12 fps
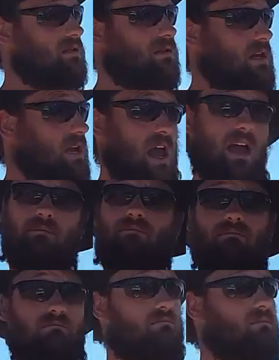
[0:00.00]
They have,
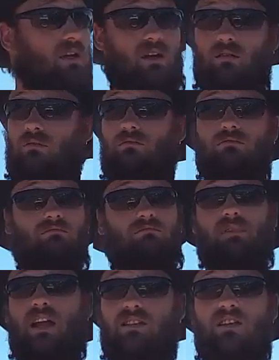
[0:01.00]

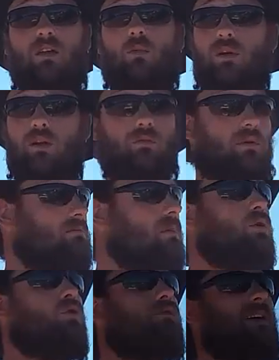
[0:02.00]
that's it. We don't
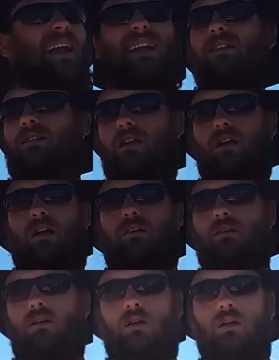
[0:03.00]
remove anything
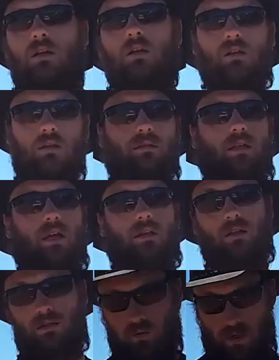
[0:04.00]
other than
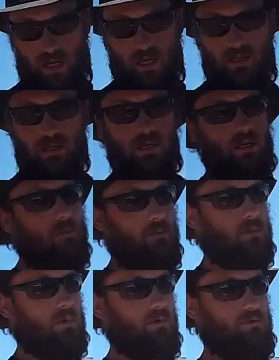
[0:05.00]
the twins
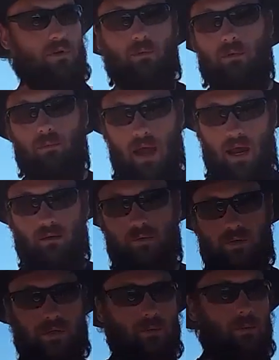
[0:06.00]
from the
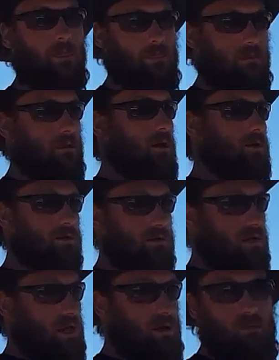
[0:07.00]
males. Other
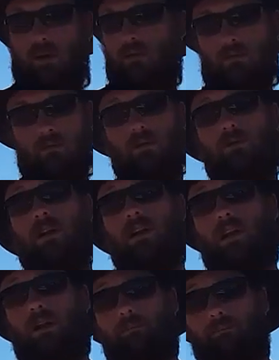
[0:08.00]
than that, we don't remove anything.